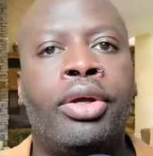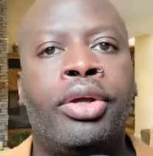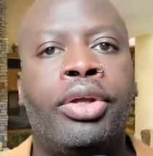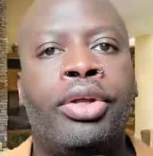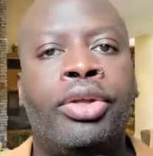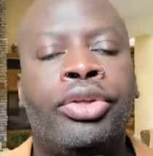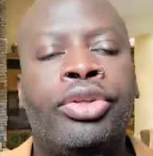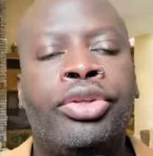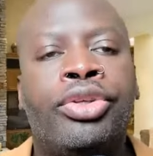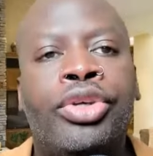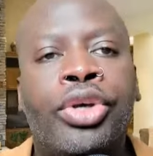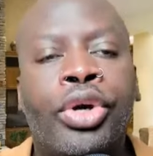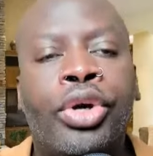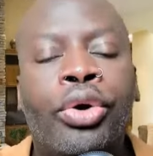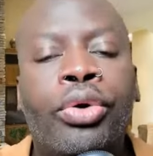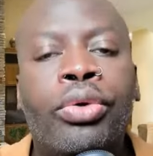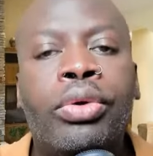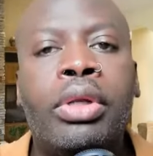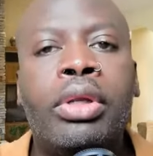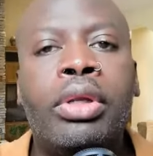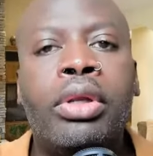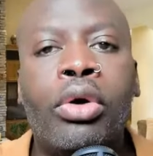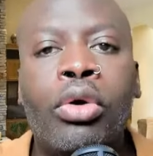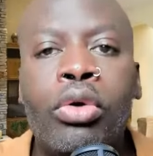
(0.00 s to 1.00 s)
You
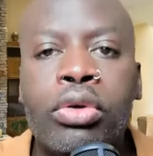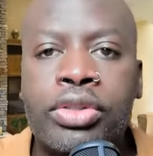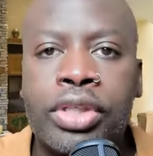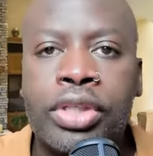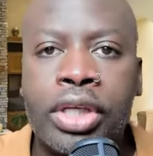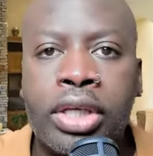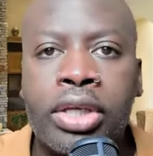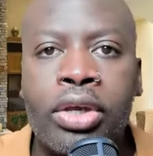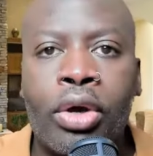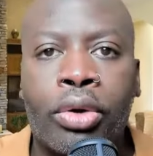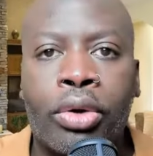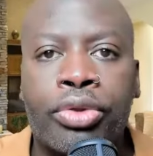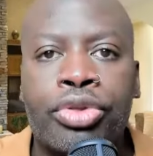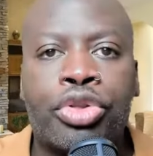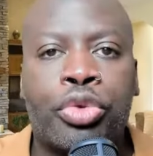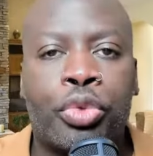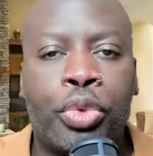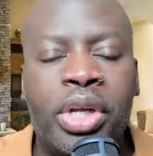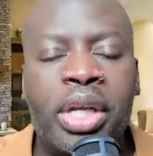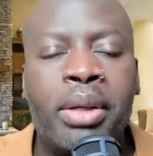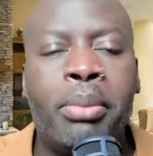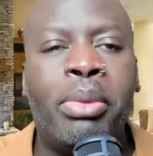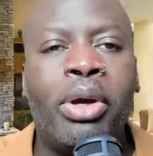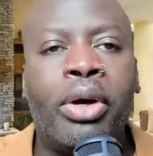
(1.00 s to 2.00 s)
losing your
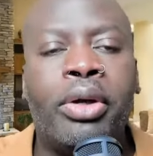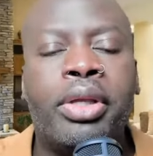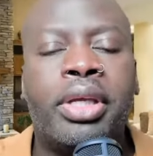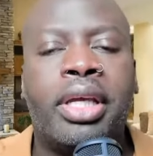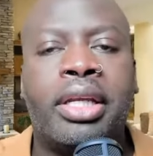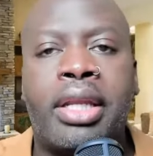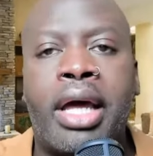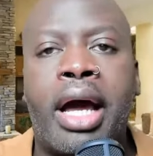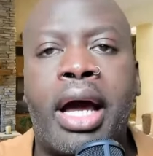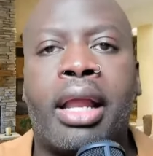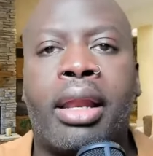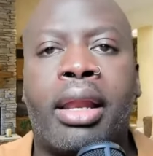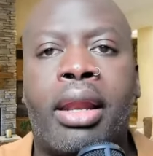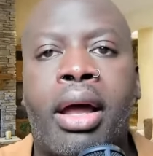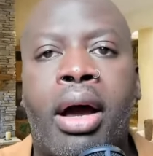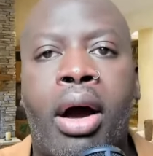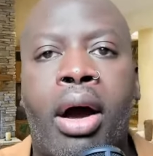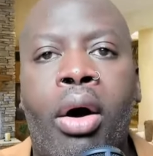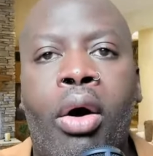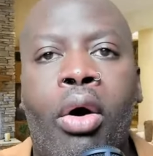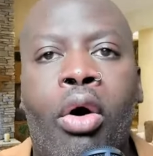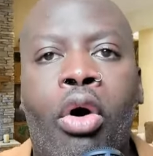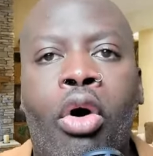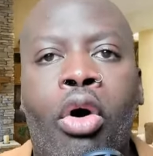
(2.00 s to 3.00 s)
three million dollar
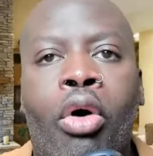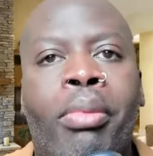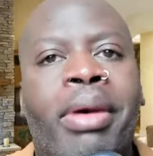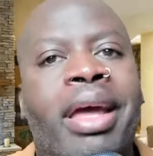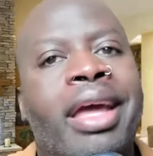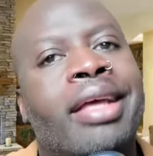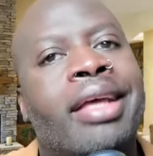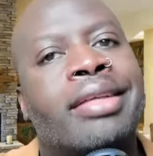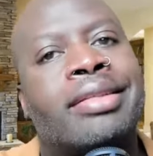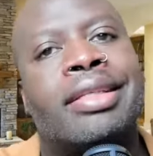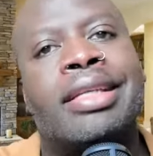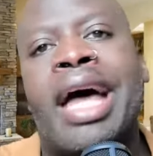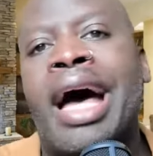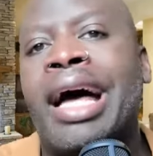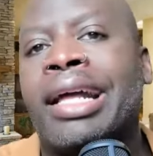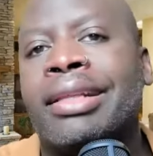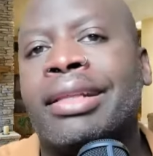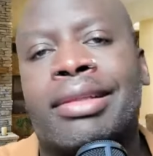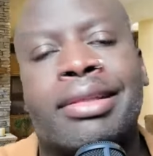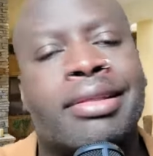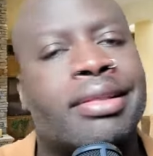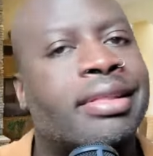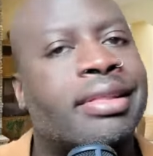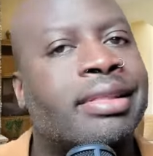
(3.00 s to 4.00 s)
home is not
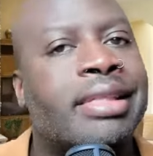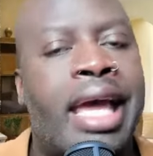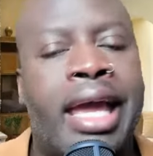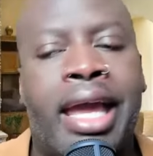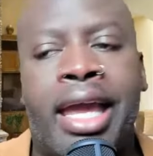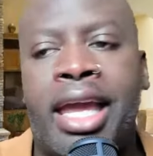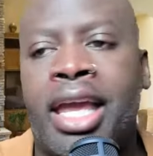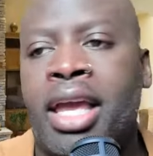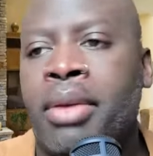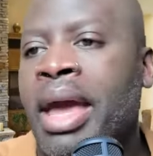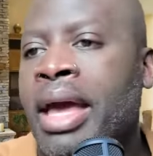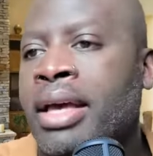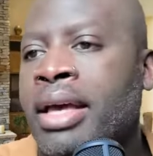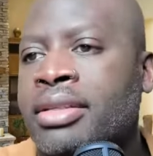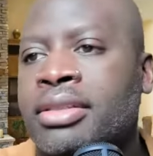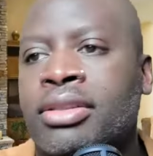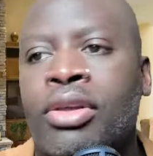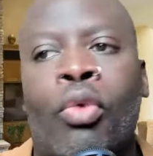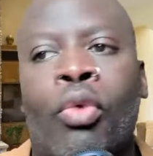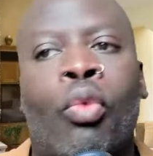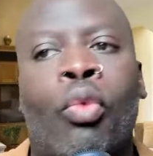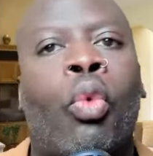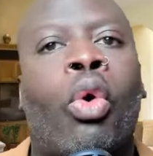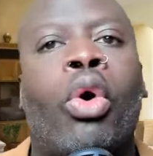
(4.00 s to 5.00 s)
the same as
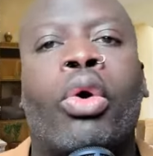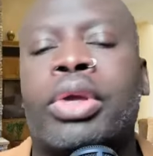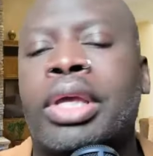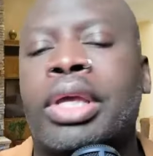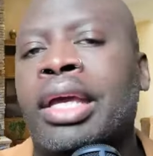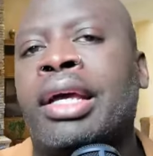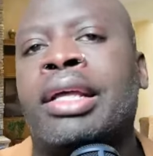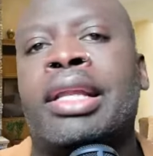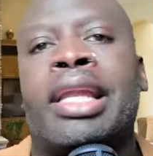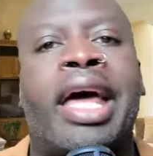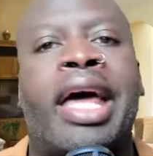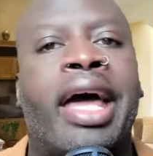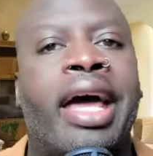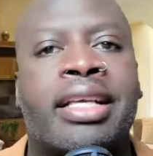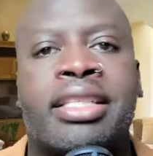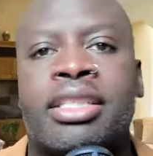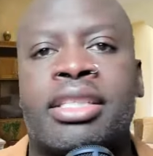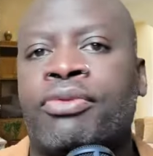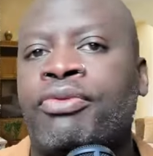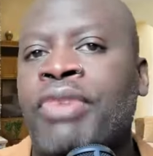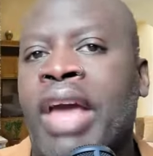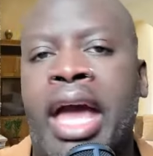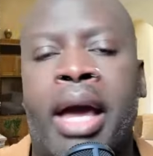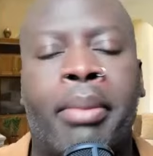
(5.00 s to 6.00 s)
the working class
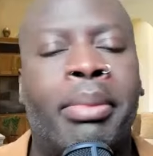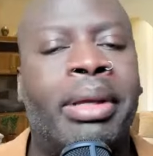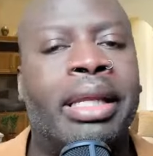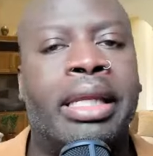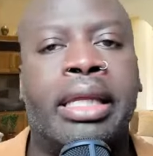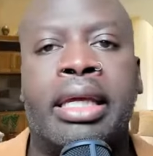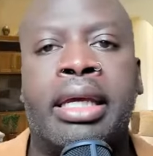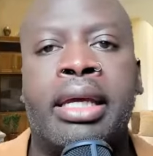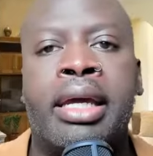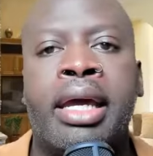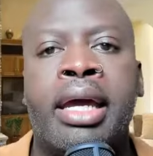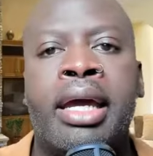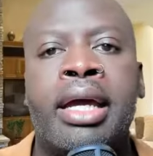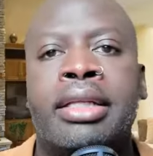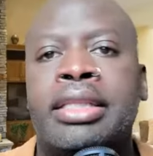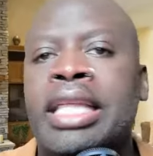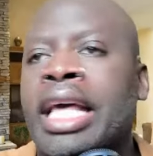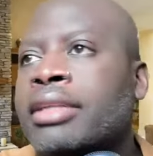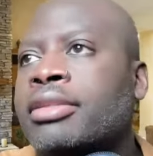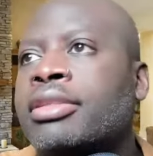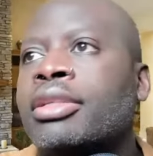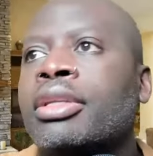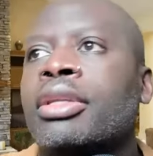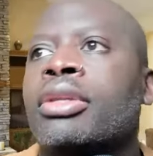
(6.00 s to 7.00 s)
family
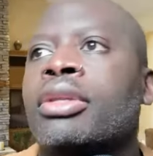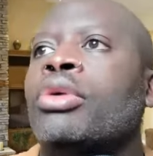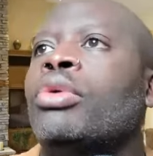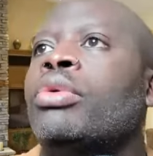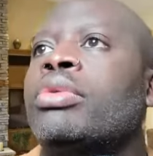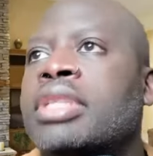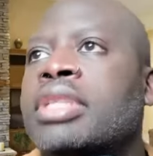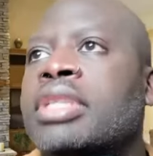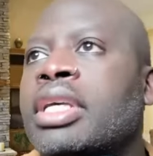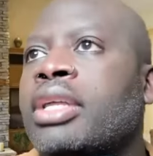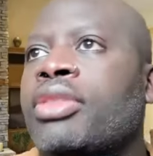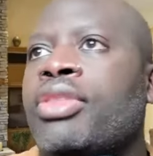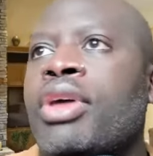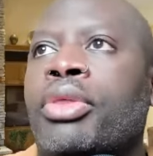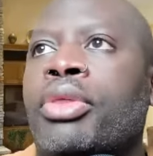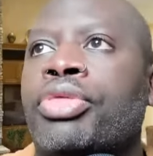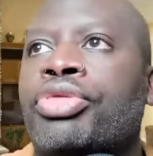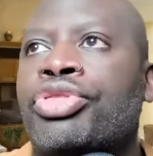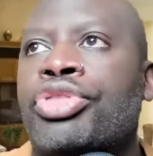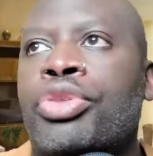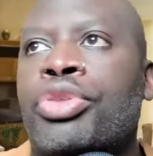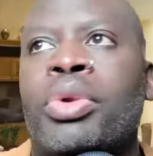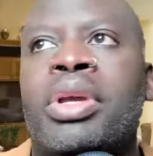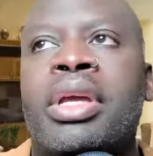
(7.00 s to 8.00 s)
that's losing their
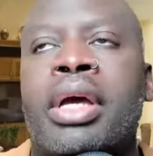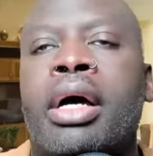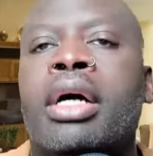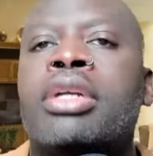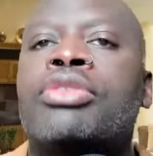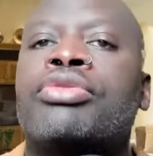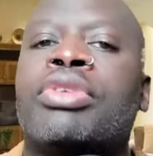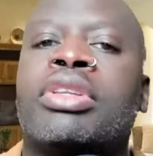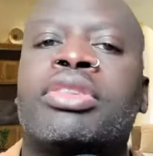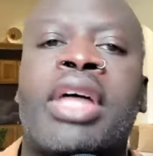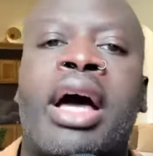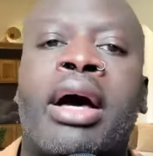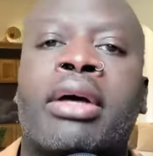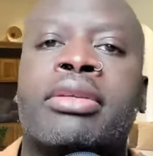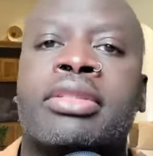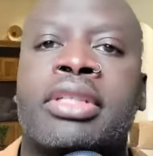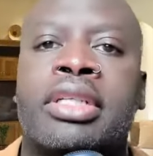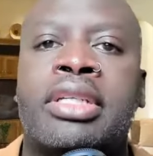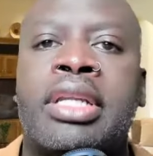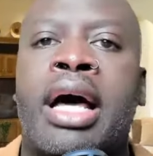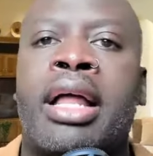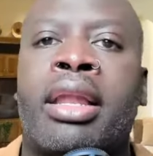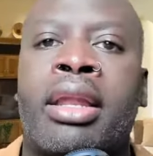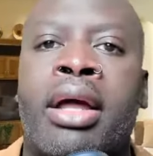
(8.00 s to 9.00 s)
three hundred thousand
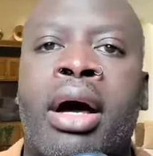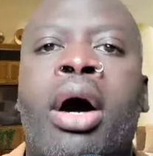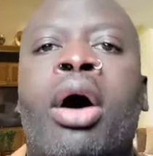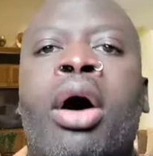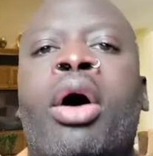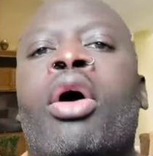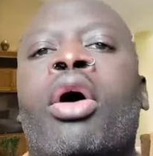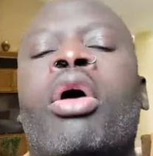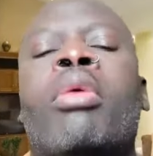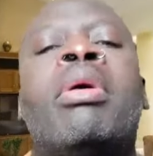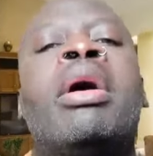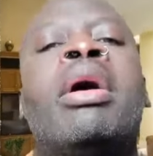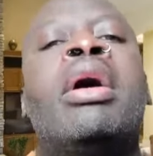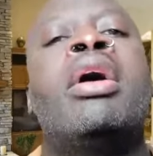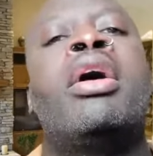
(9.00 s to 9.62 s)
dollar home.